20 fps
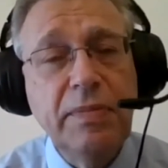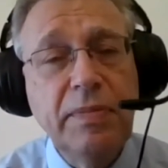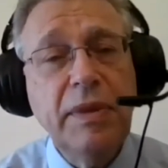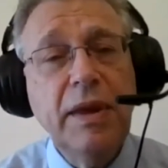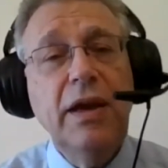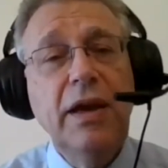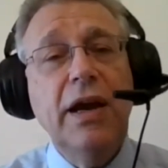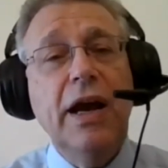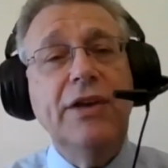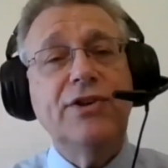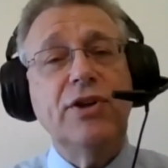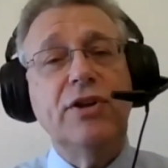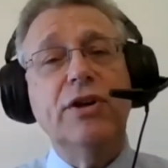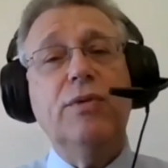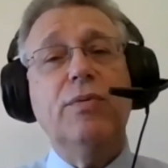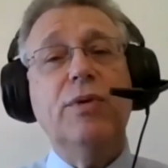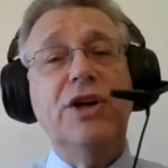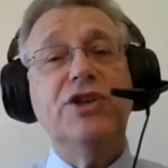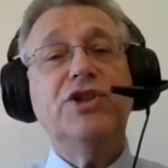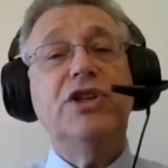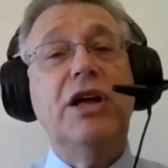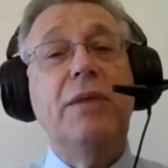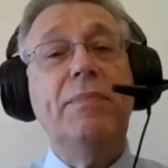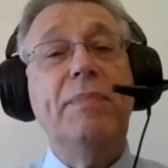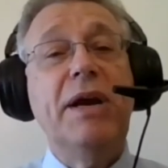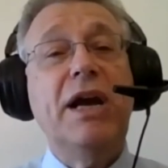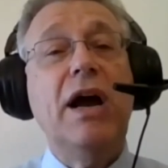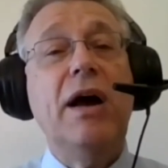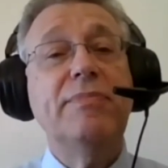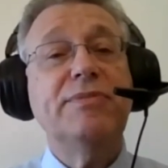And so the question that
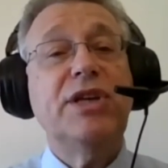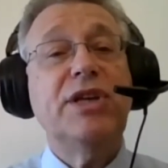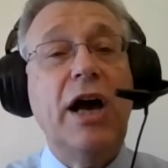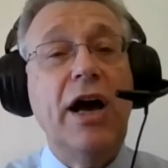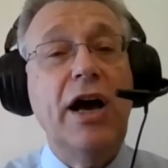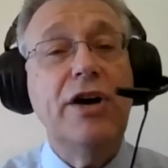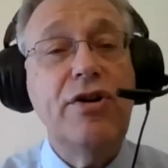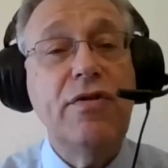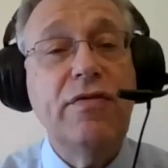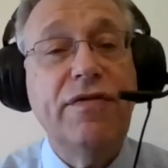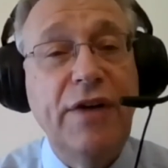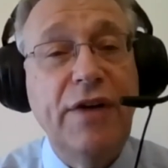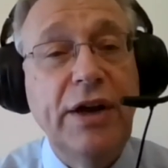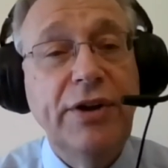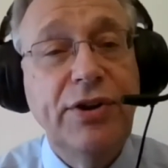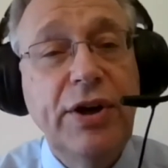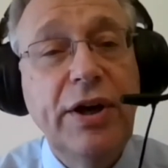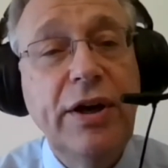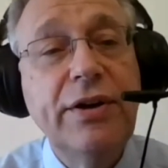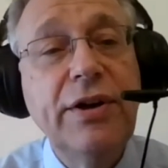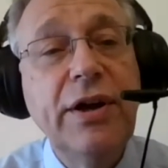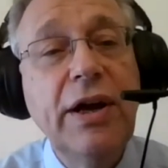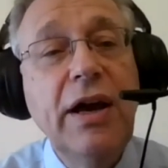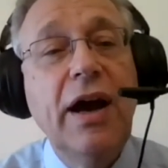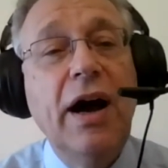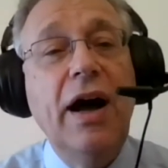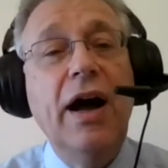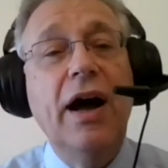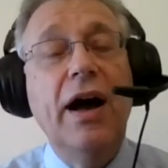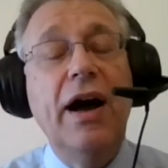becomes how you fund it,
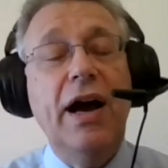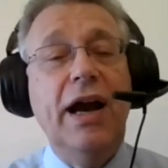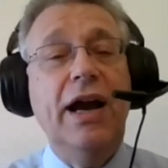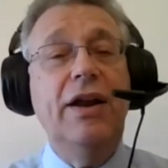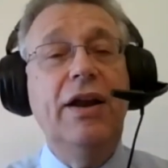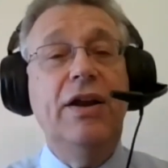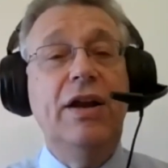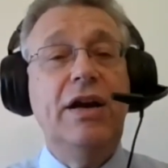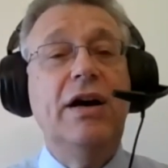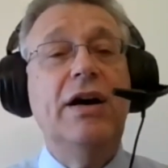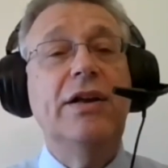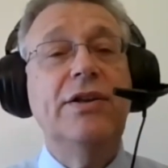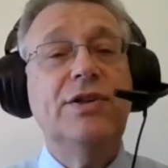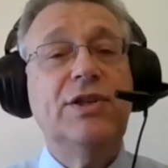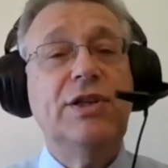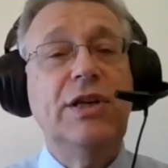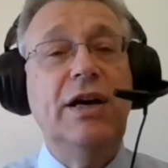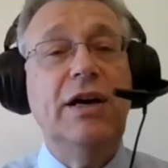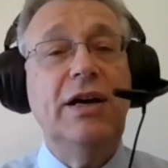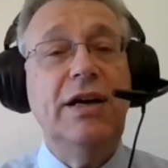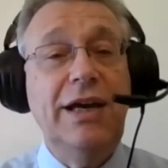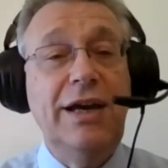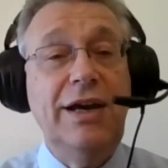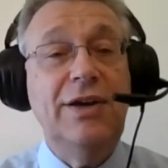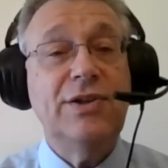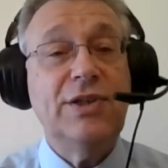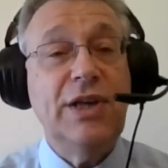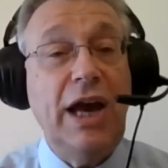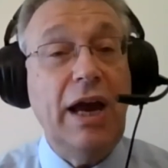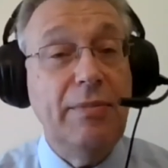and the answer is
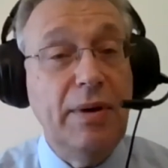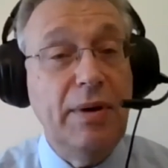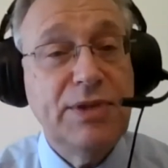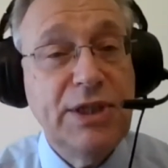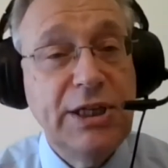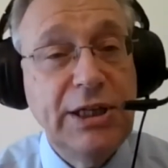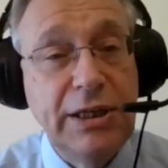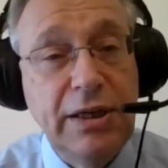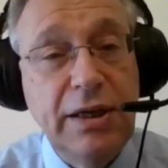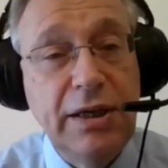MMT.